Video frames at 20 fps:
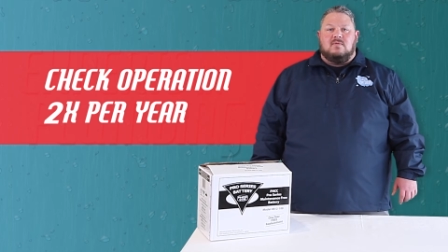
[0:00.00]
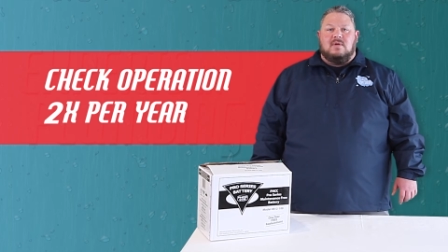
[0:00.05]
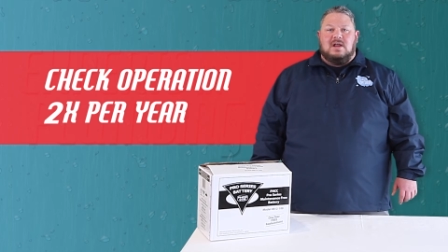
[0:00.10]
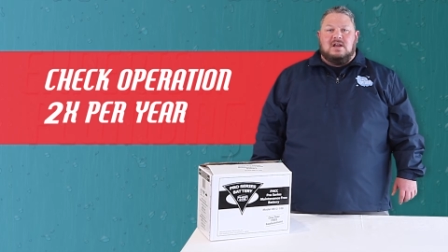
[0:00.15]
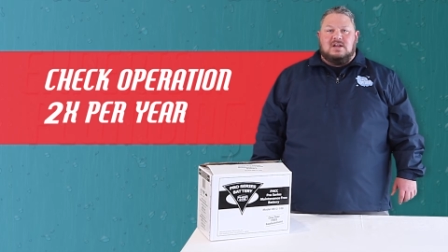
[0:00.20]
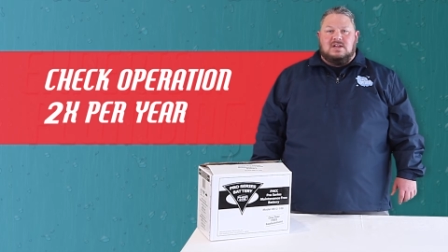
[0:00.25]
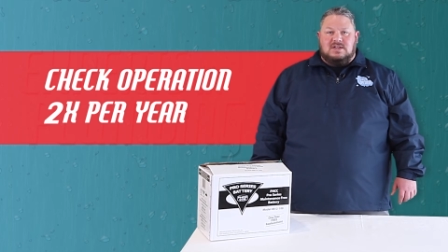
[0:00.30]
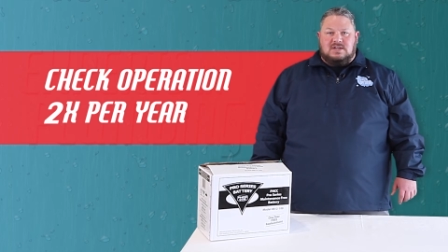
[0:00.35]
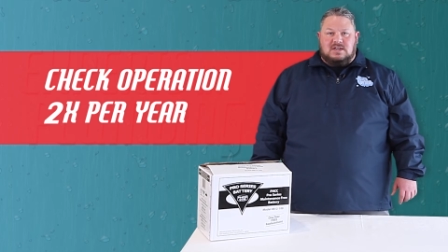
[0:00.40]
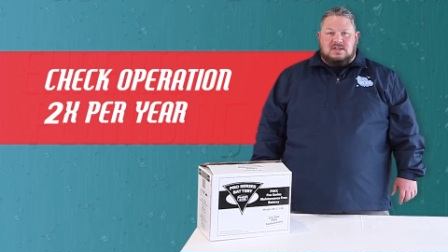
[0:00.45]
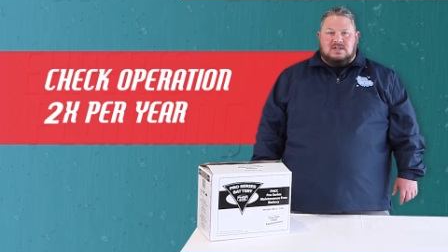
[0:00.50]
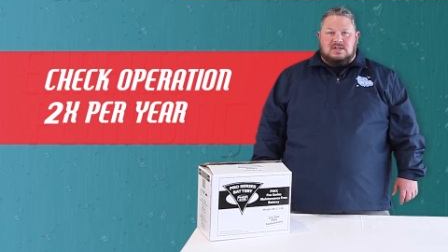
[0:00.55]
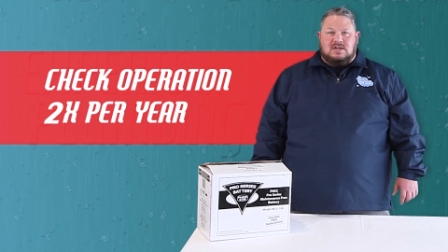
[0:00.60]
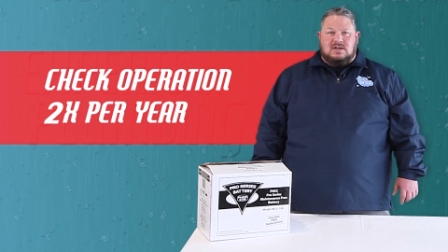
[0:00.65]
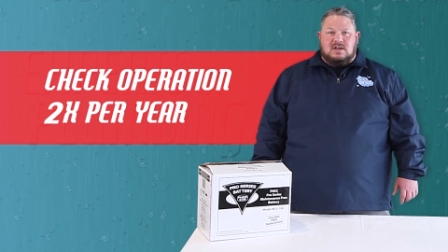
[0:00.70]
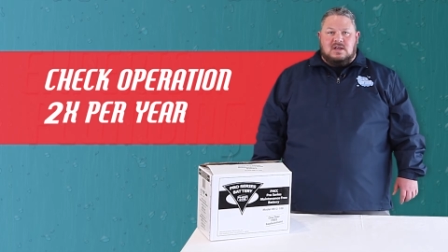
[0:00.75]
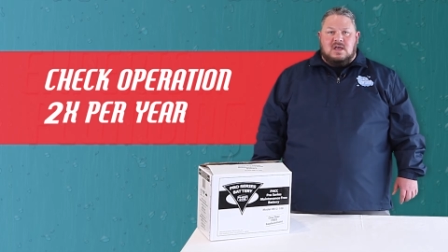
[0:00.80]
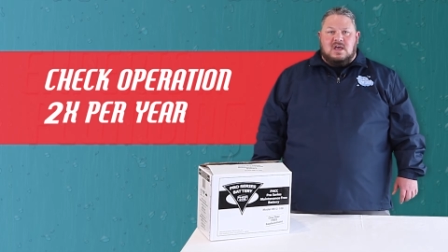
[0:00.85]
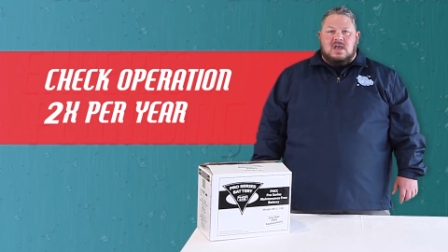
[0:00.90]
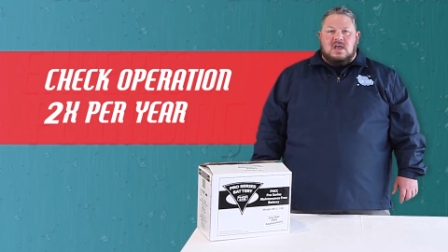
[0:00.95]
rainy
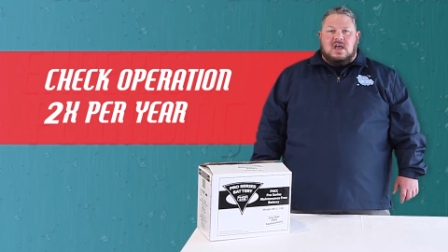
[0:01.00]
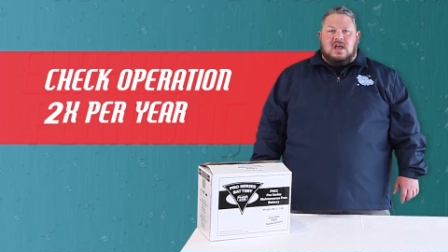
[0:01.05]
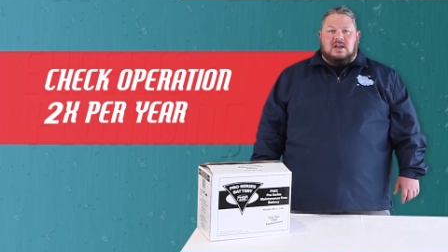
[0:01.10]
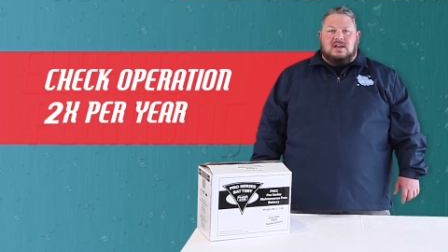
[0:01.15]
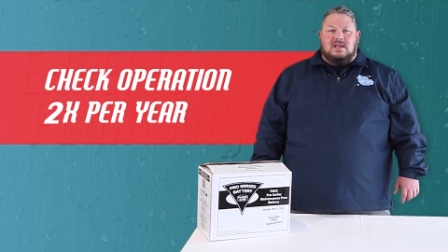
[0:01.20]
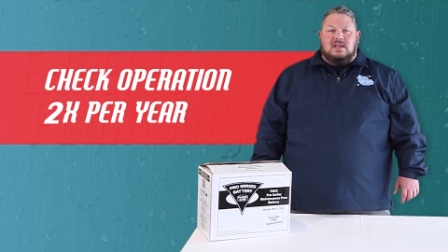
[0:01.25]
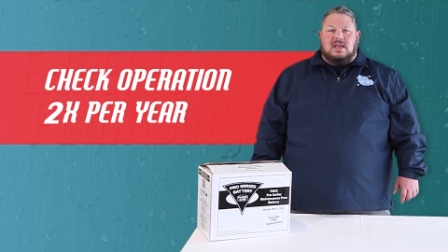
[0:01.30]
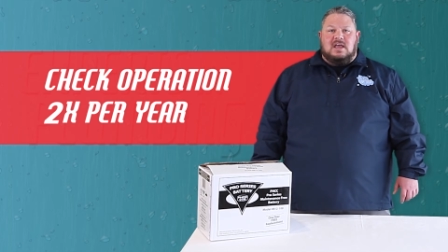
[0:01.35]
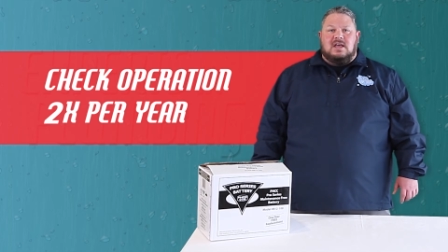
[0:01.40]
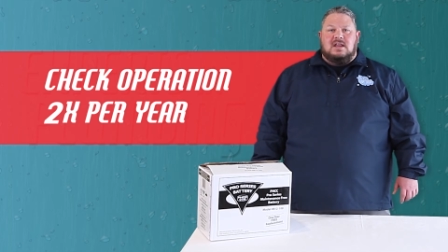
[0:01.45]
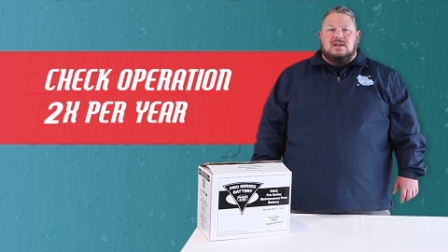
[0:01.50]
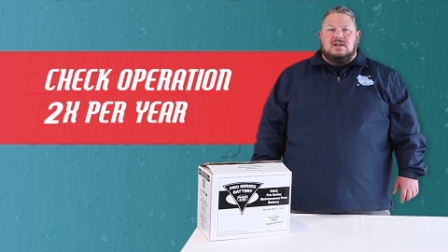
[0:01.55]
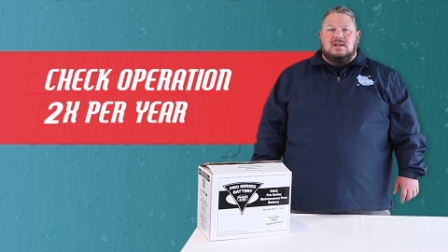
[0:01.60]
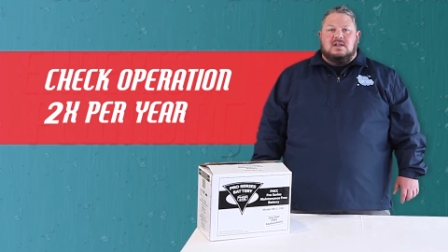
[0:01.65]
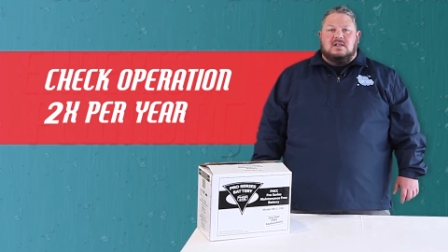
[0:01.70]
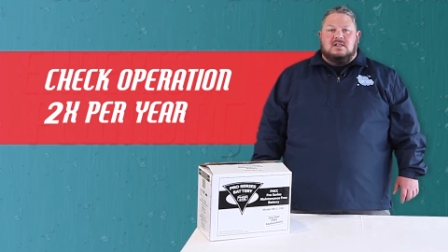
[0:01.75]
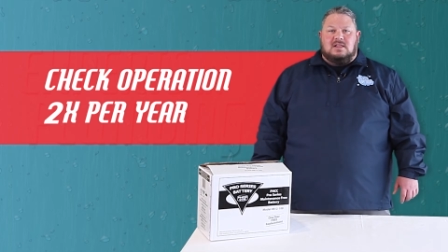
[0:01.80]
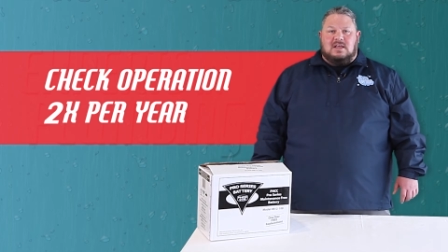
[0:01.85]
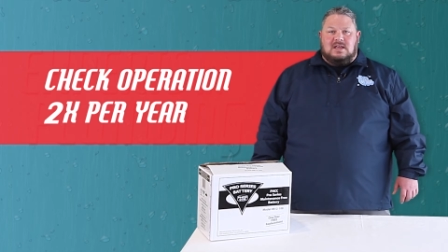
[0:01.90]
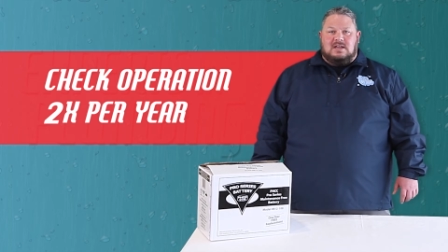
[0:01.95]
season, and again
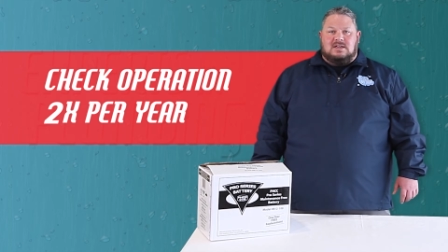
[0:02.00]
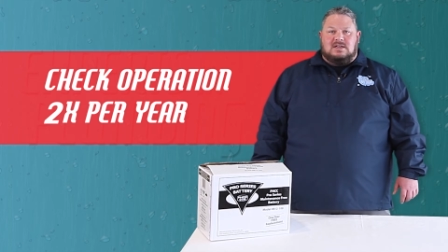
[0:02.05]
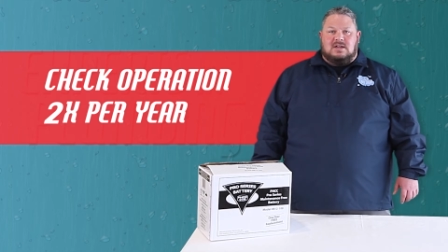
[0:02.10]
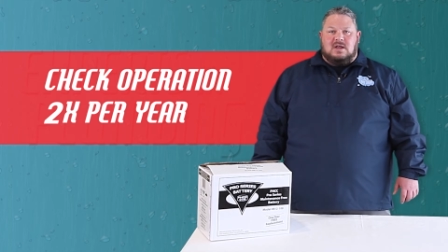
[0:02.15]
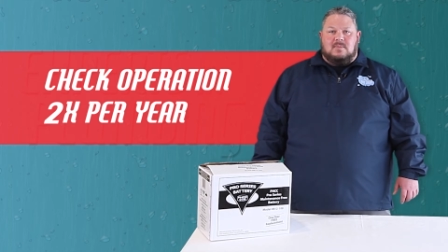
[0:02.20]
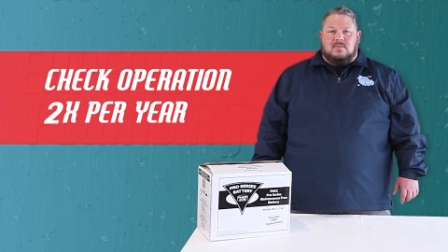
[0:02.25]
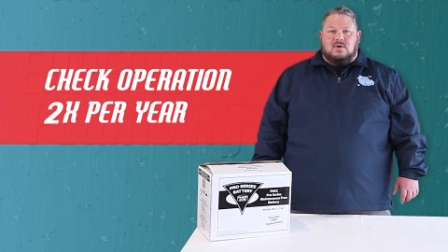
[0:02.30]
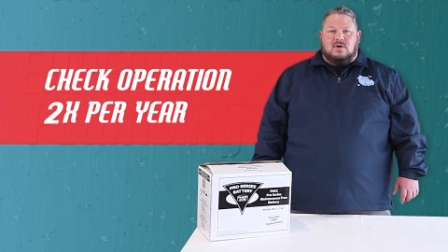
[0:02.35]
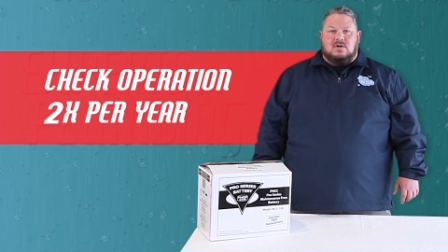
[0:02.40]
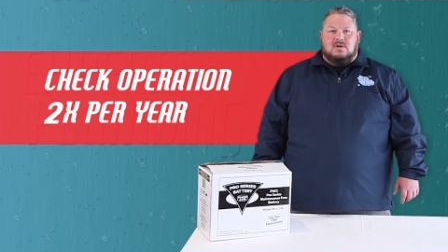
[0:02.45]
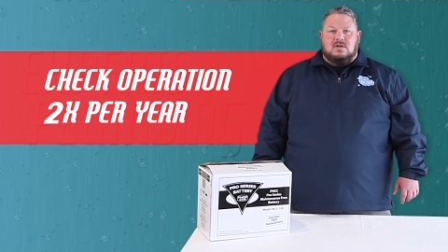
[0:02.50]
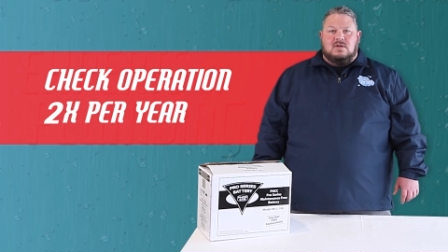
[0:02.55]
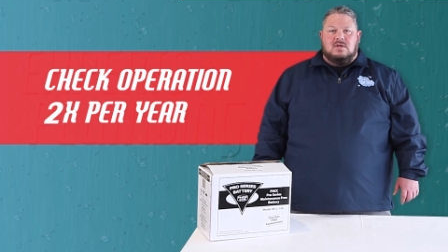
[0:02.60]
late summer.